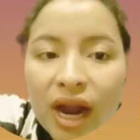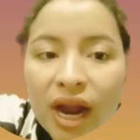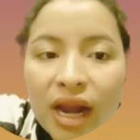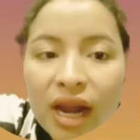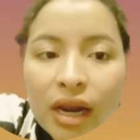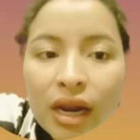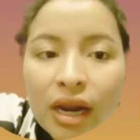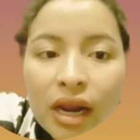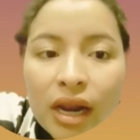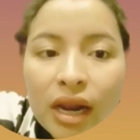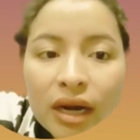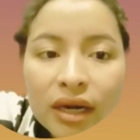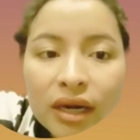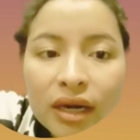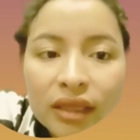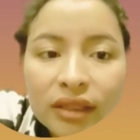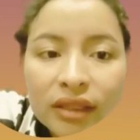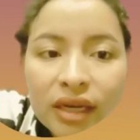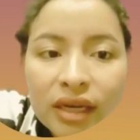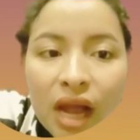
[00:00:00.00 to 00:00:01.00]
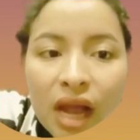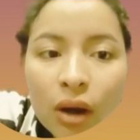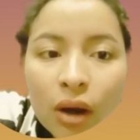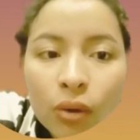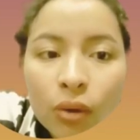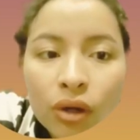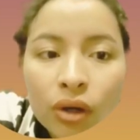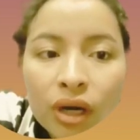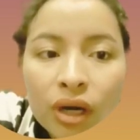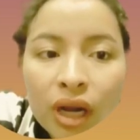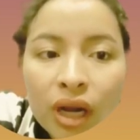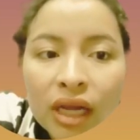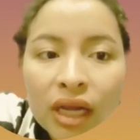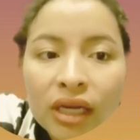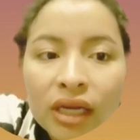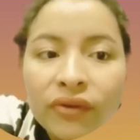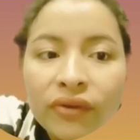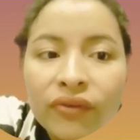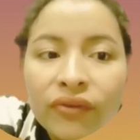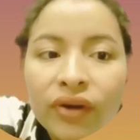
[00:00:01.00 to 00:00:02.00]
retinaculum and inferior
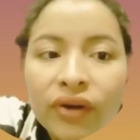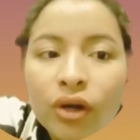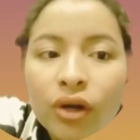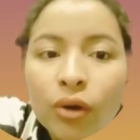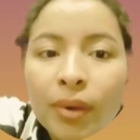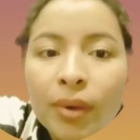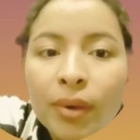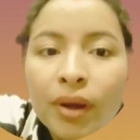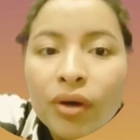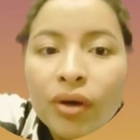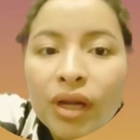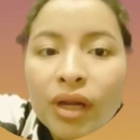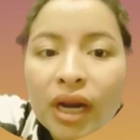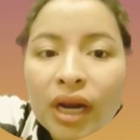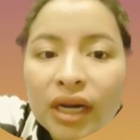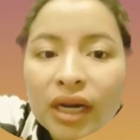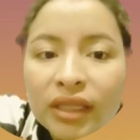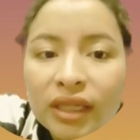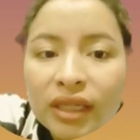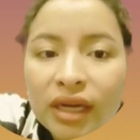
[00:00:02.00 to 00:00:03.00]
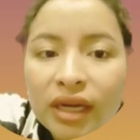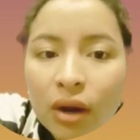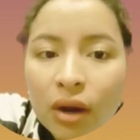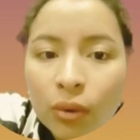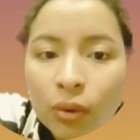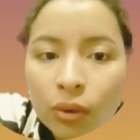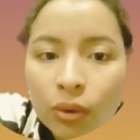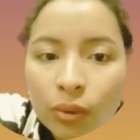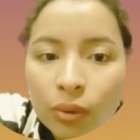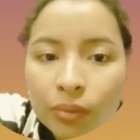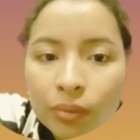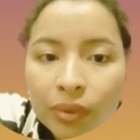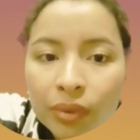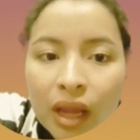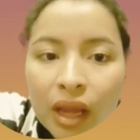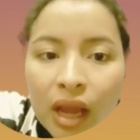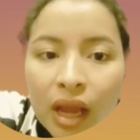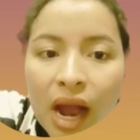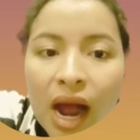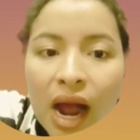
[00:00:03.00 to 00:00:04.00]
peroneal retinaculum
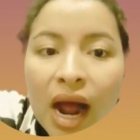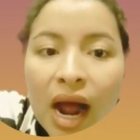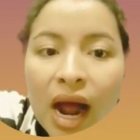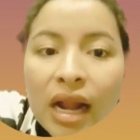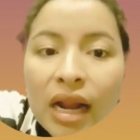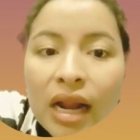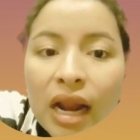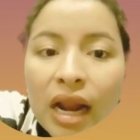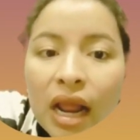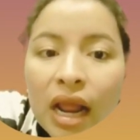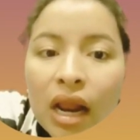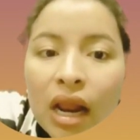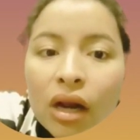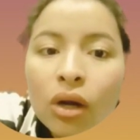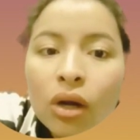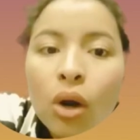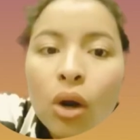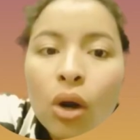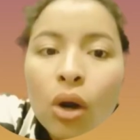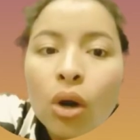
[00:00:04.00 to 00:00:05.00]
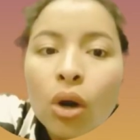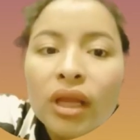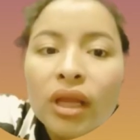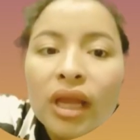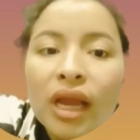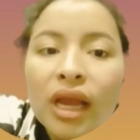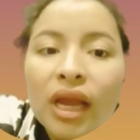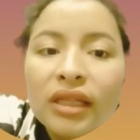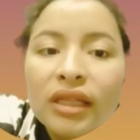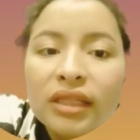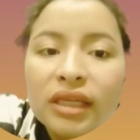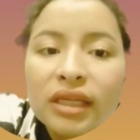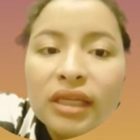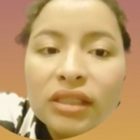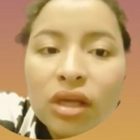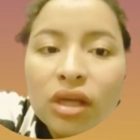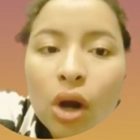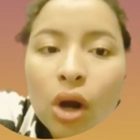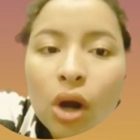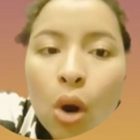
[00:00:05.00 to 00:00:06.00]
are located
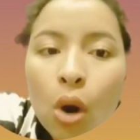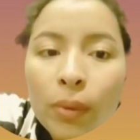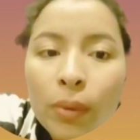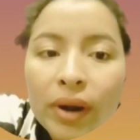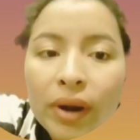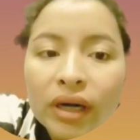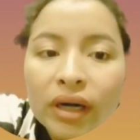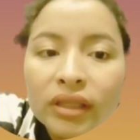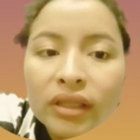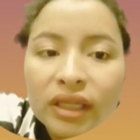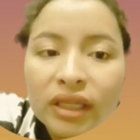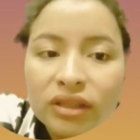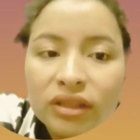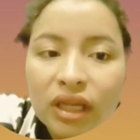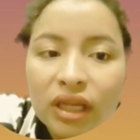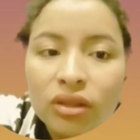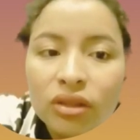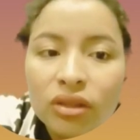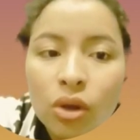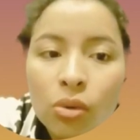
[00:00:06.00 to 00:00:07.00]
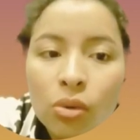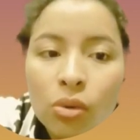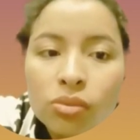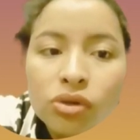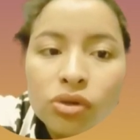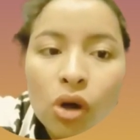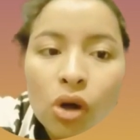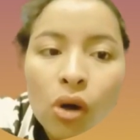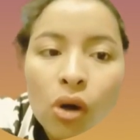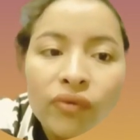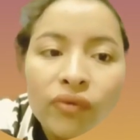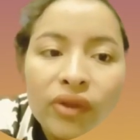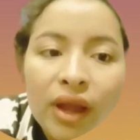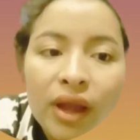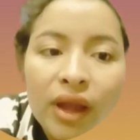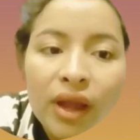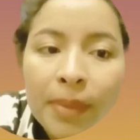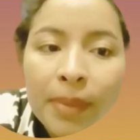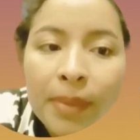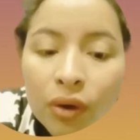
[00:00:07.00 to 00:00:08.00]
over the tendons of the
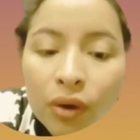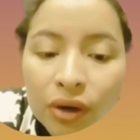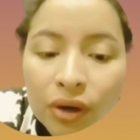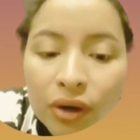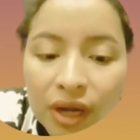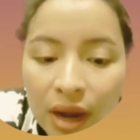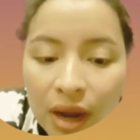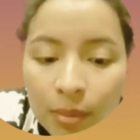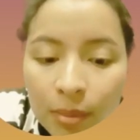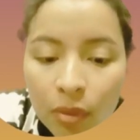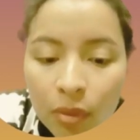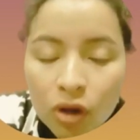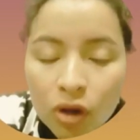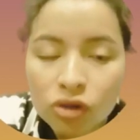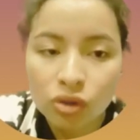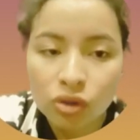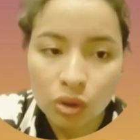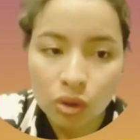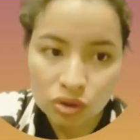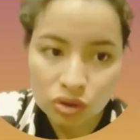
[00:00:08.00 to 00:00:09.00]
peroneal muscles.